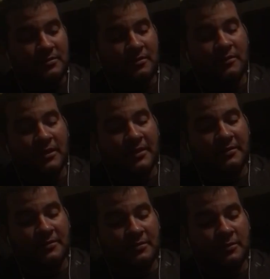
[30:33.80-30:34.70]
Okay,
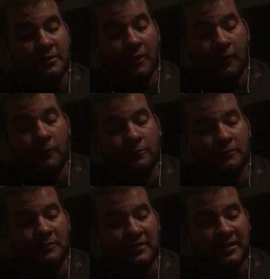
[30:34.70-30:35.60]
you don't
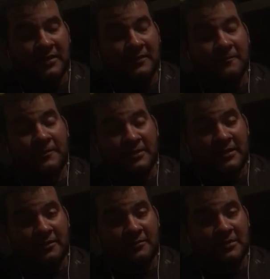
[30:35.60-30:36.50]
give the
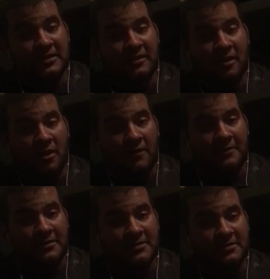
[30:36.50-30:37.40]
DOT
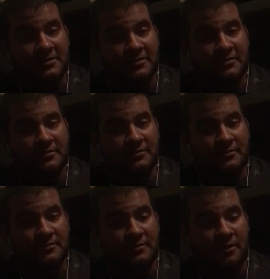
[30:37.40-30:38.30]
officer
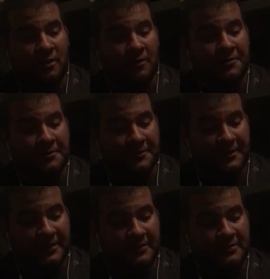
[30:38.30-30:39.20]
all your things.